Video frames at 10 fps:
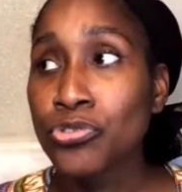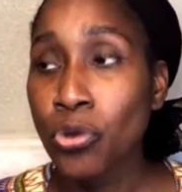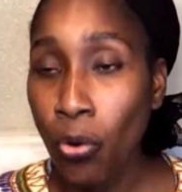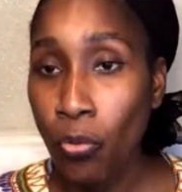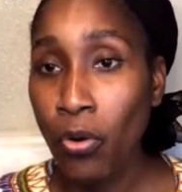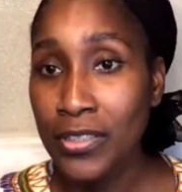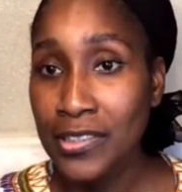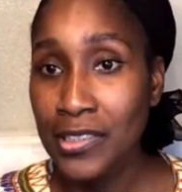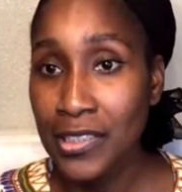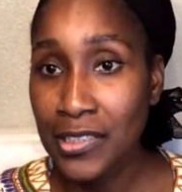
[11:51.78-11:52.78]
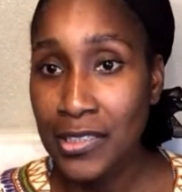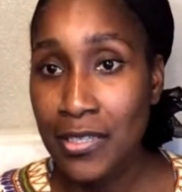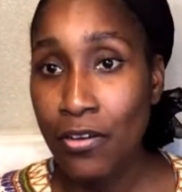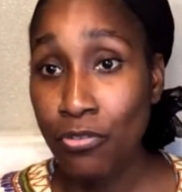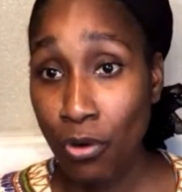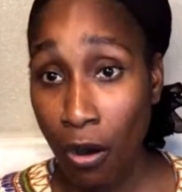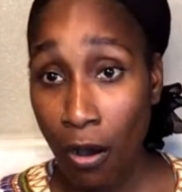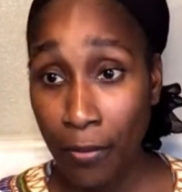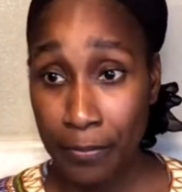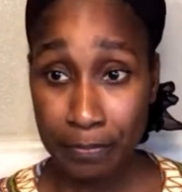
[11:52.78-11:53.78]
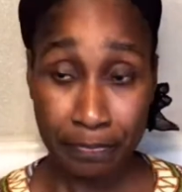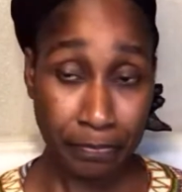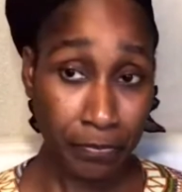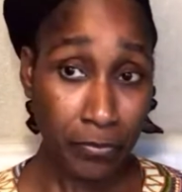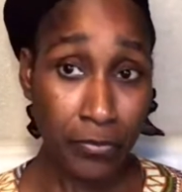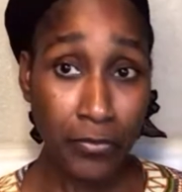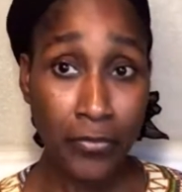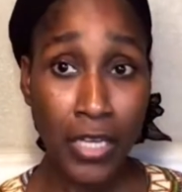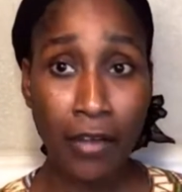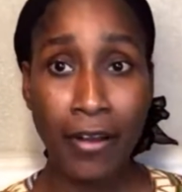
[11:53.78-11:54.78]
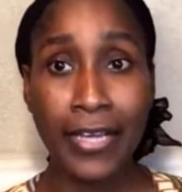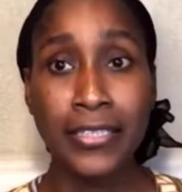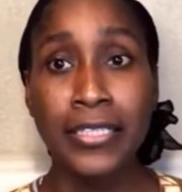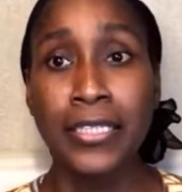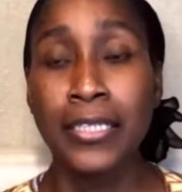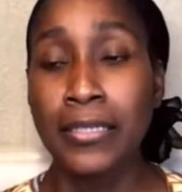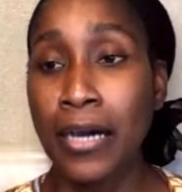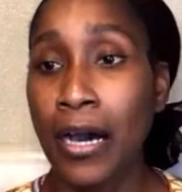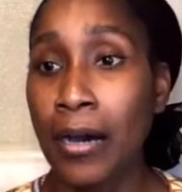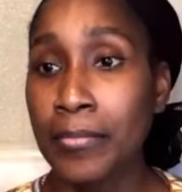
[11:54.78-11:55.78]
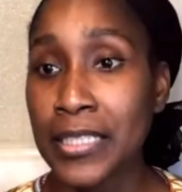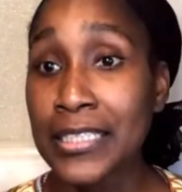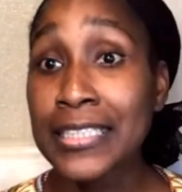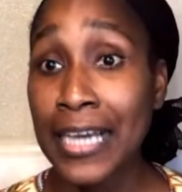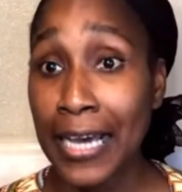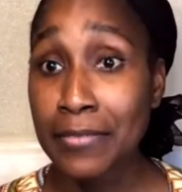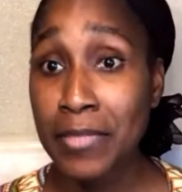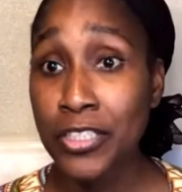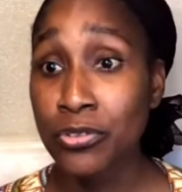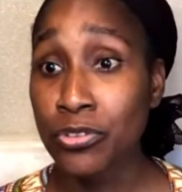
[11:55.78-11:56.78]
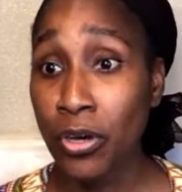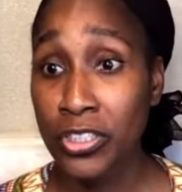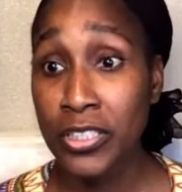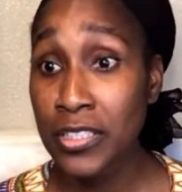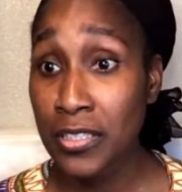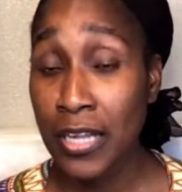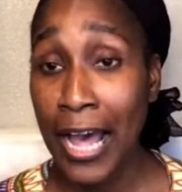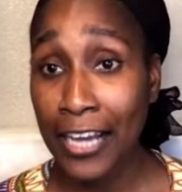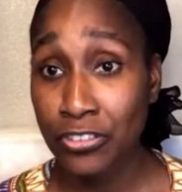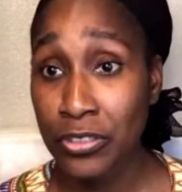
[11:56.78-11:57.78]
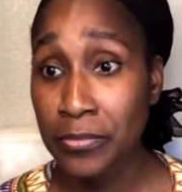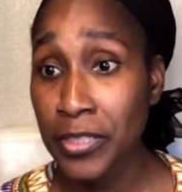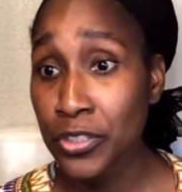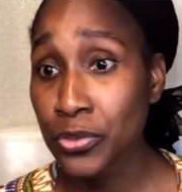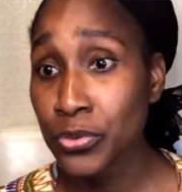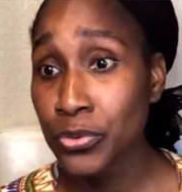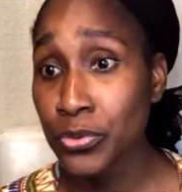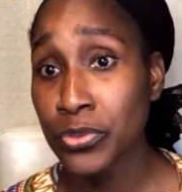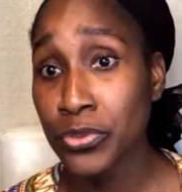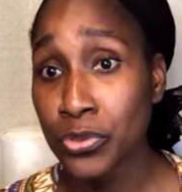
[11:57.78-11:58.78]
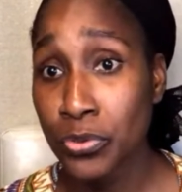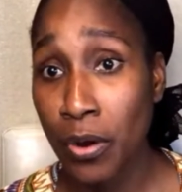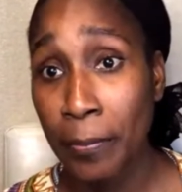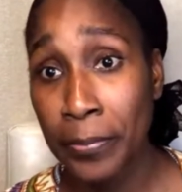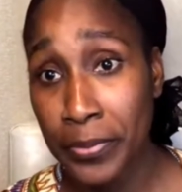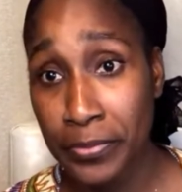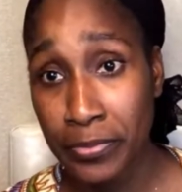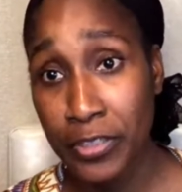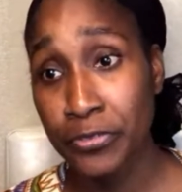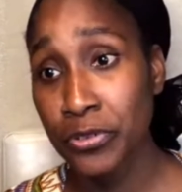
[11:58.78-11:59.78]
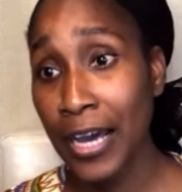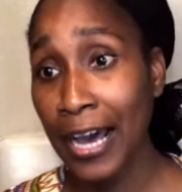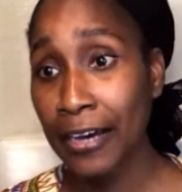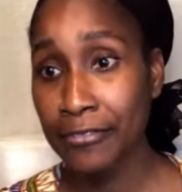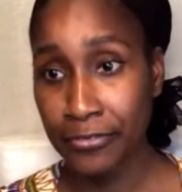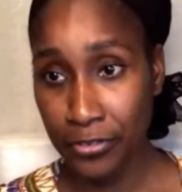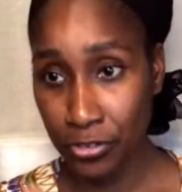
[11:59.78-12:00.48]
don't want to eat raw. All right. It can make you nauseous. It'll actually make you throw up if you have